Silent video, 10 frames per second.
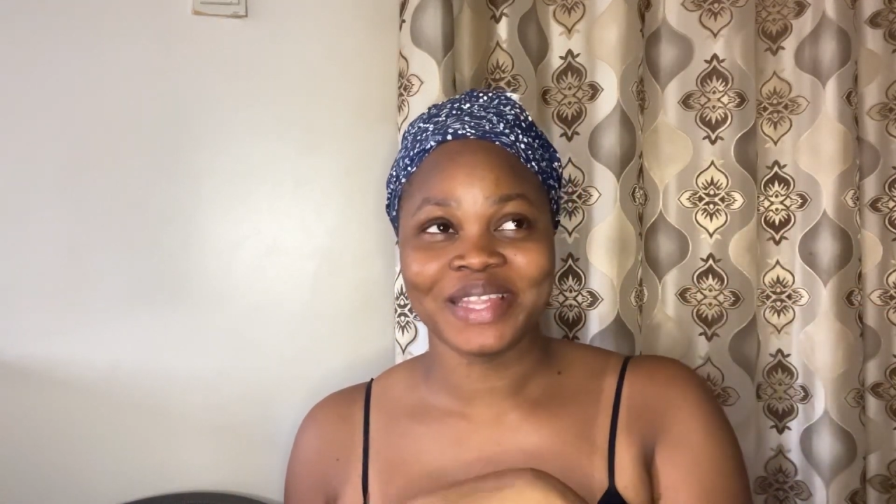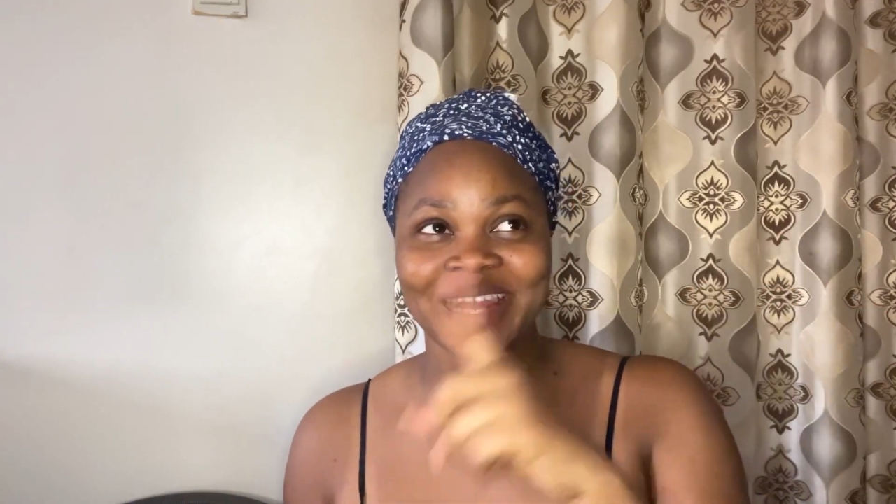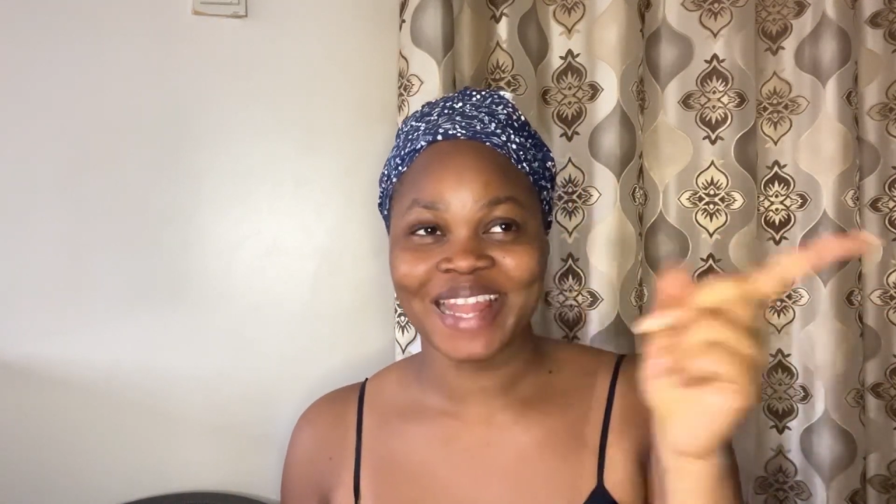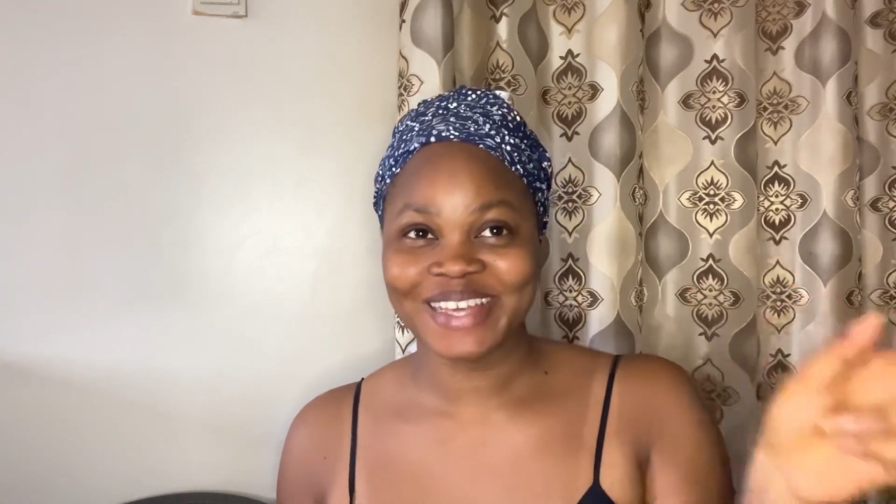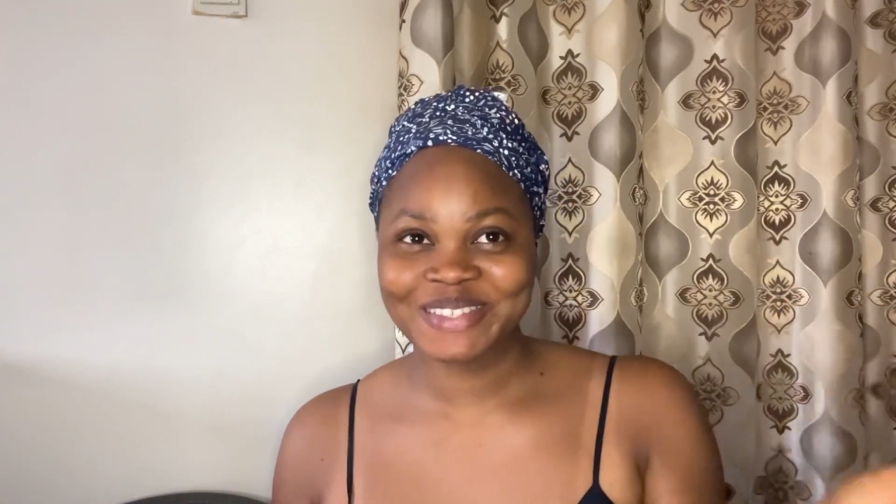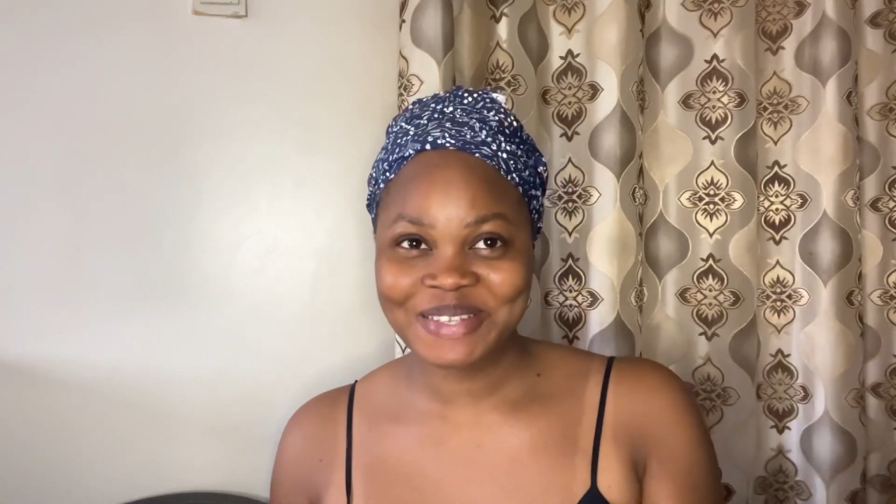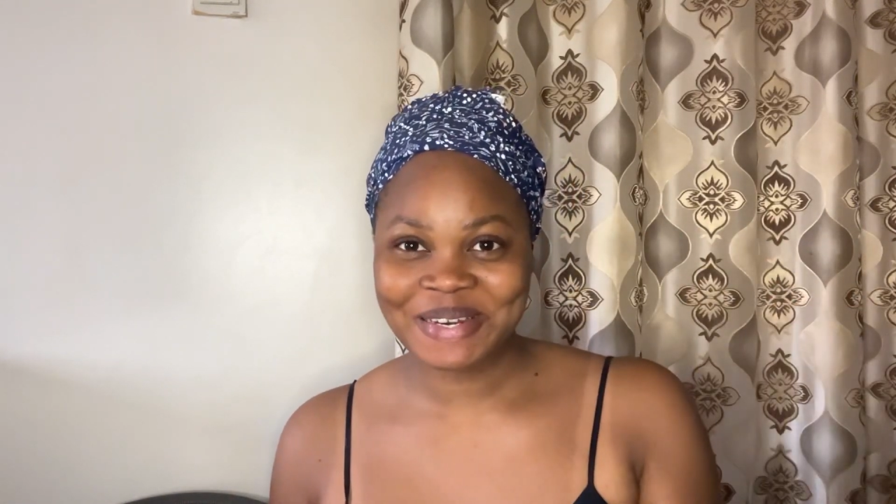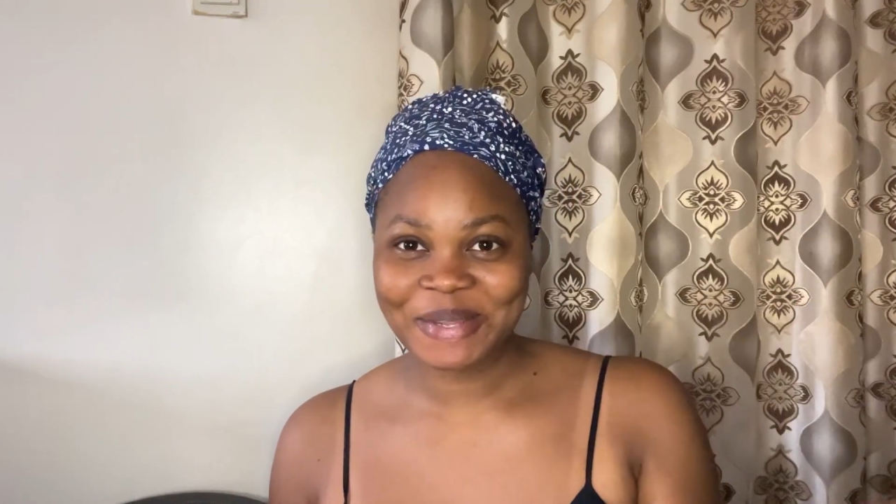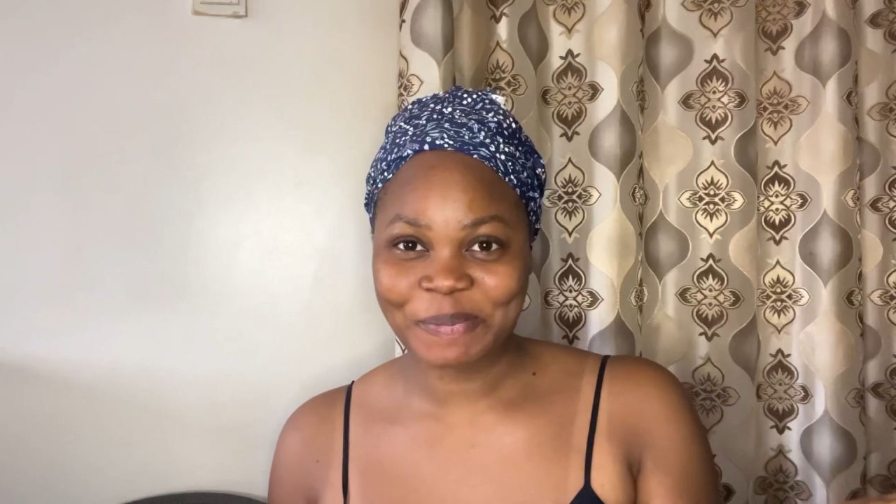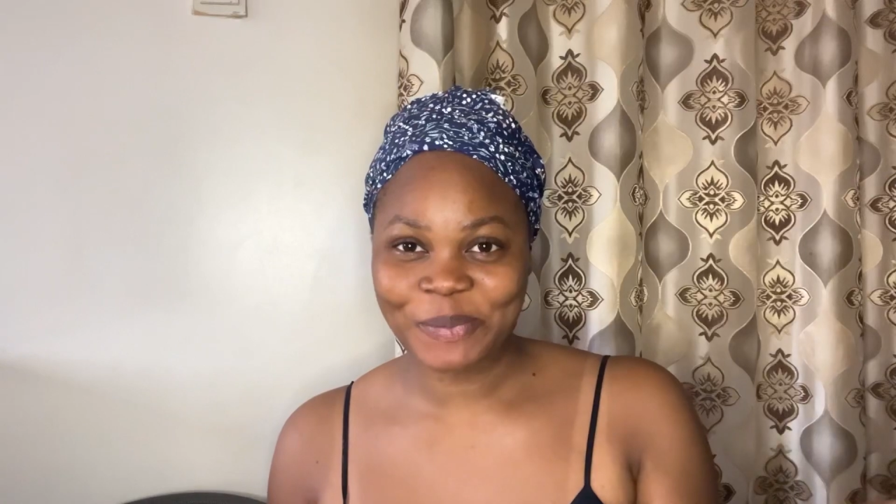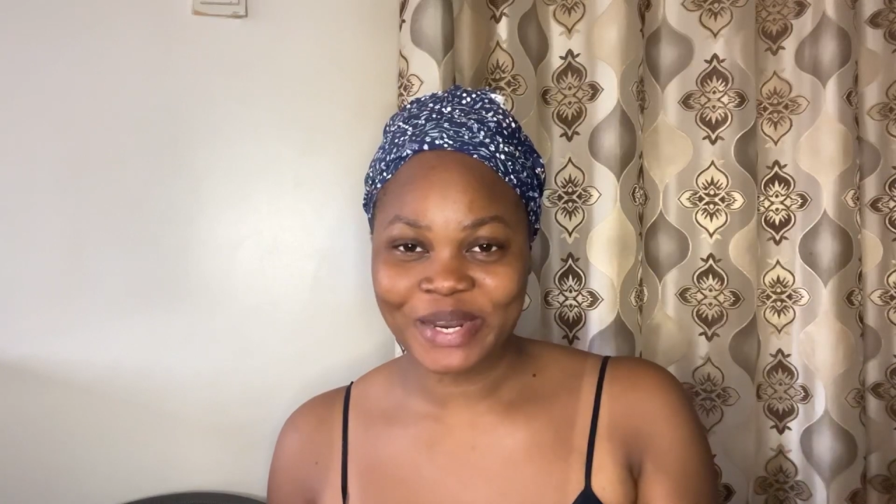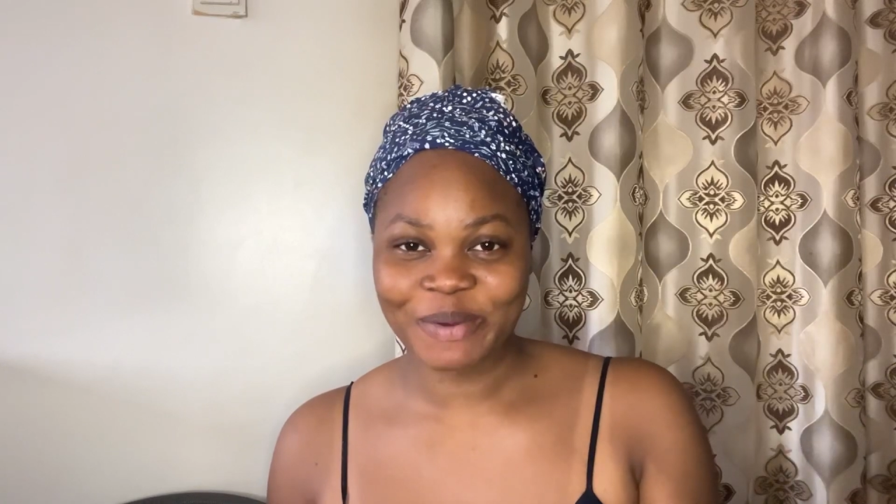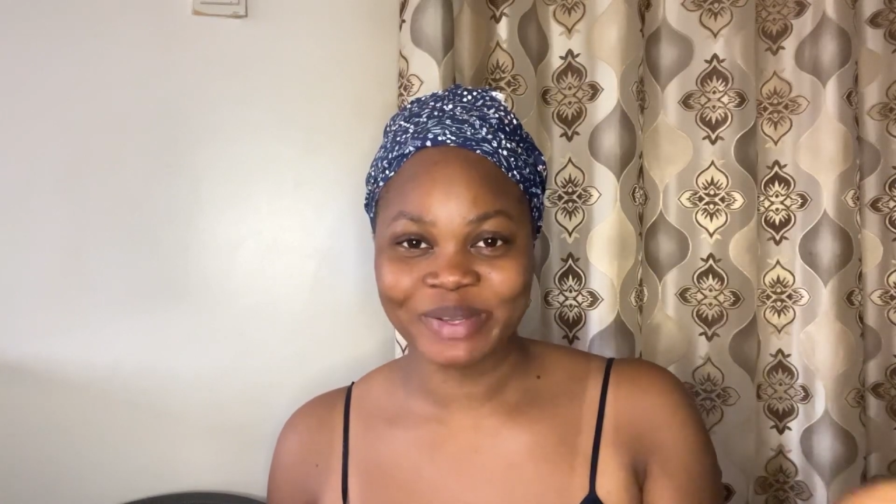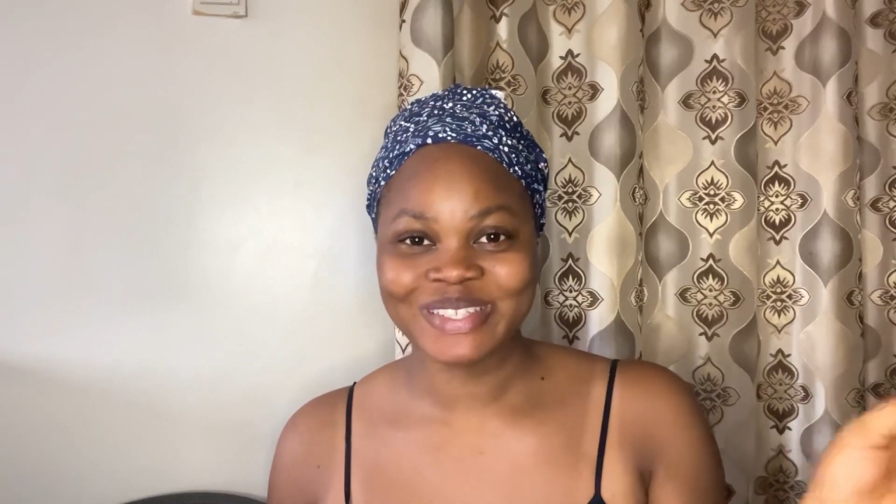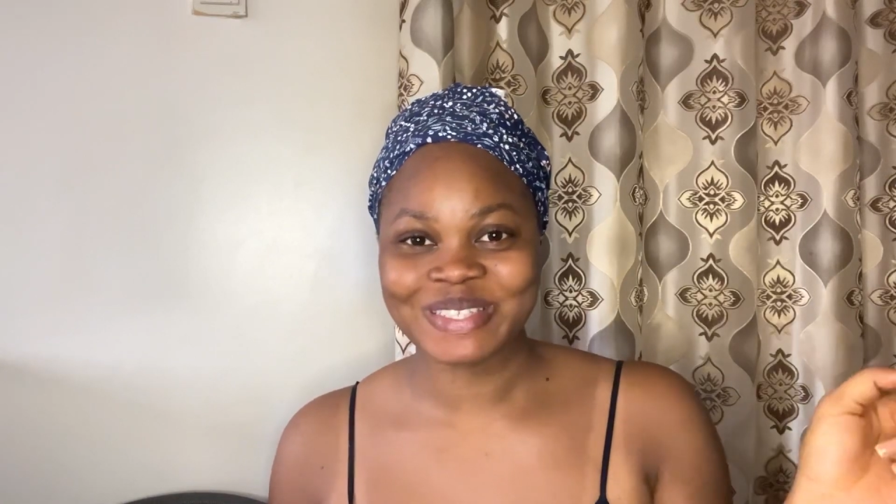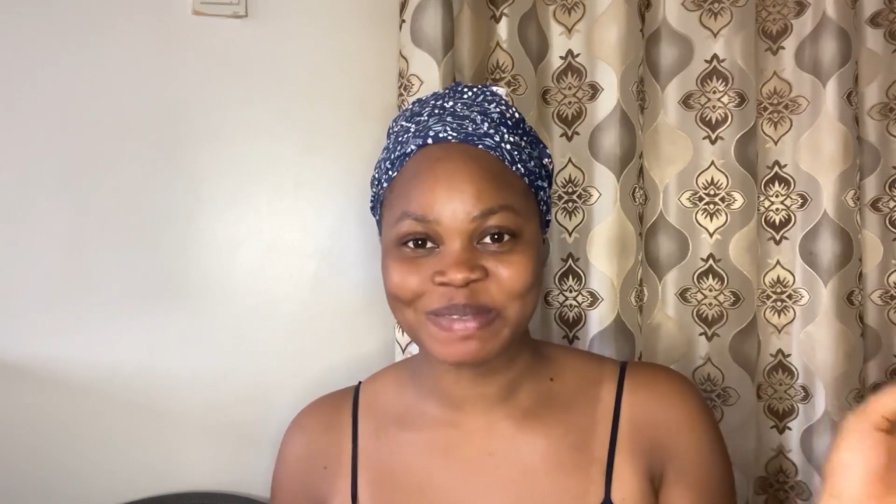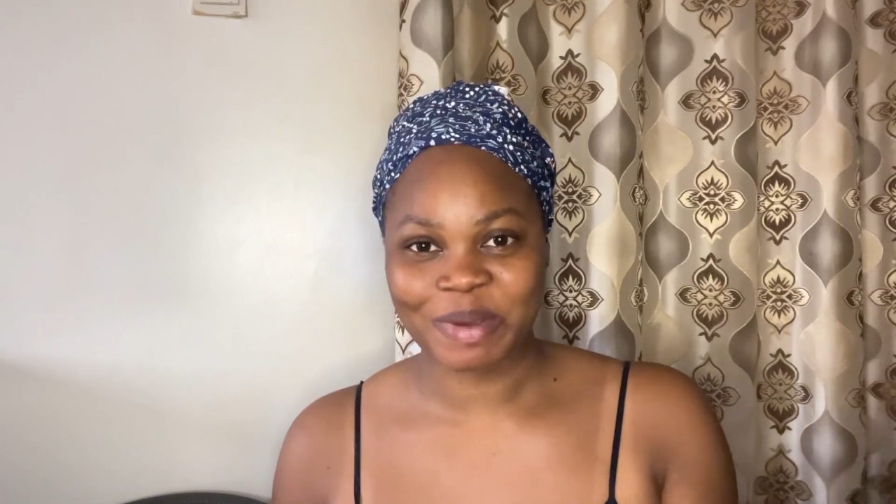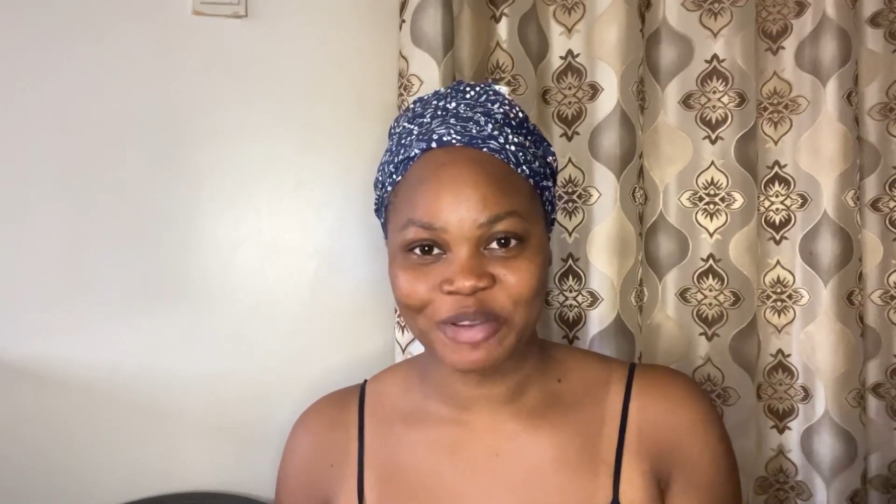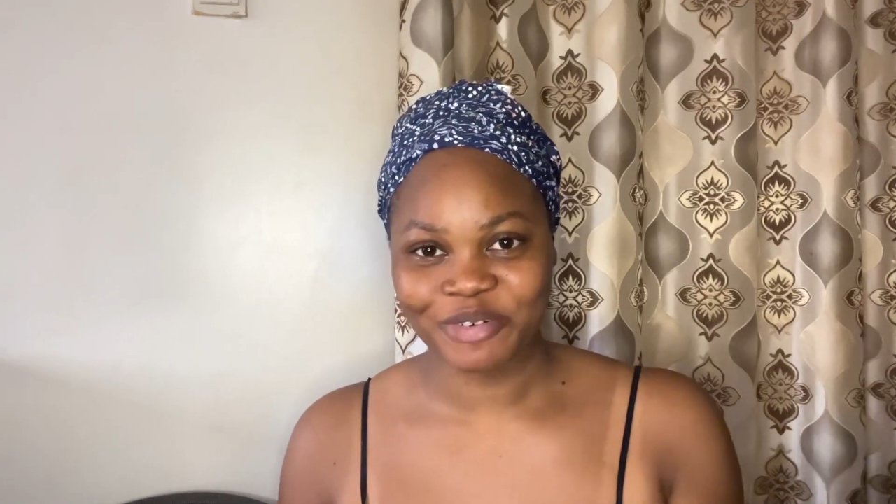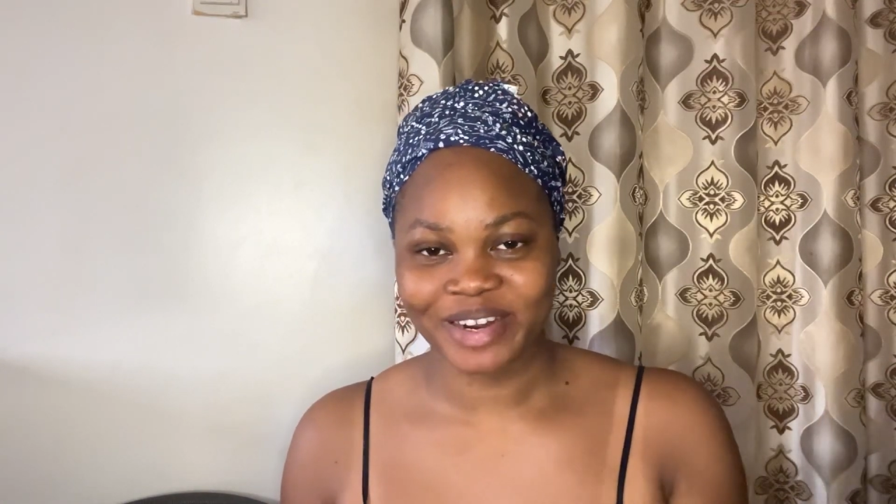the last clip when I went to see
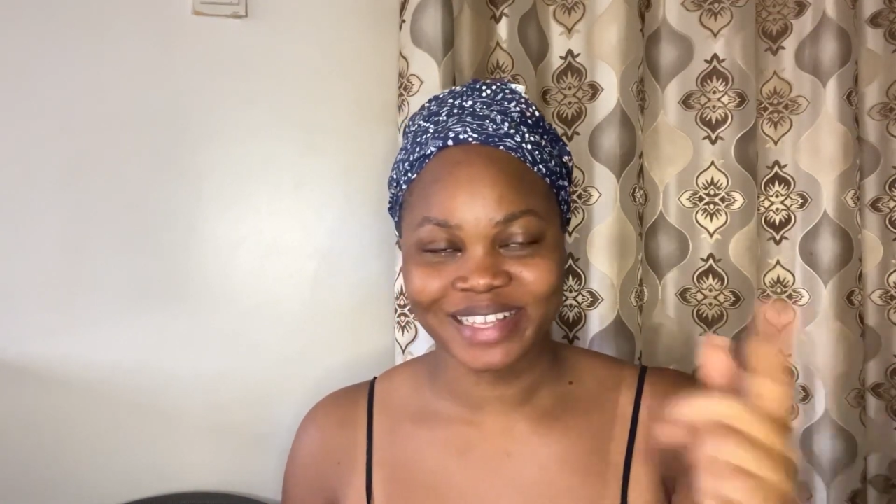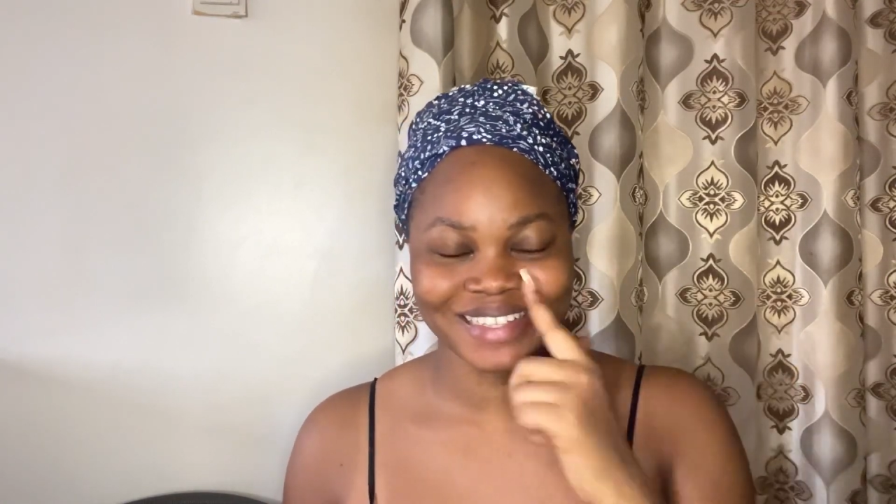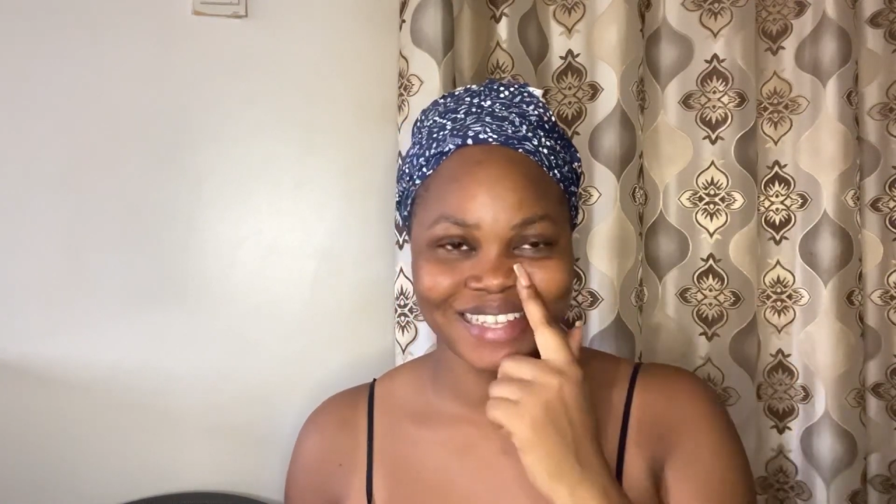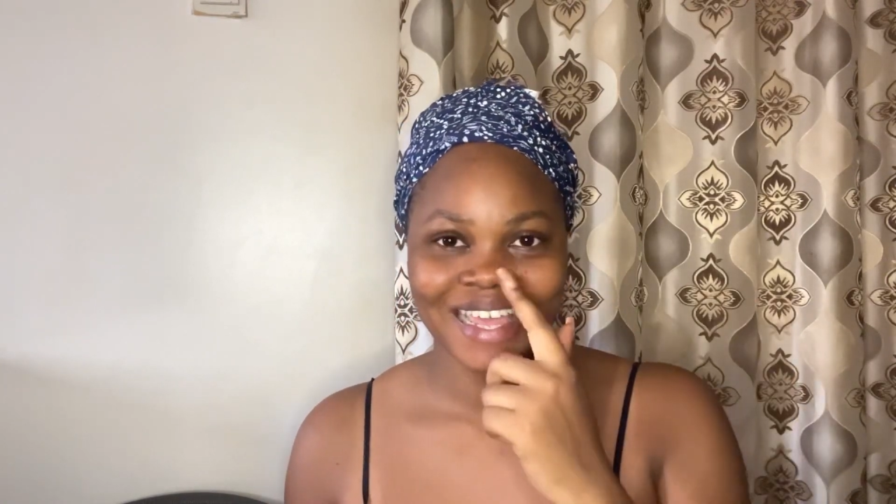my friend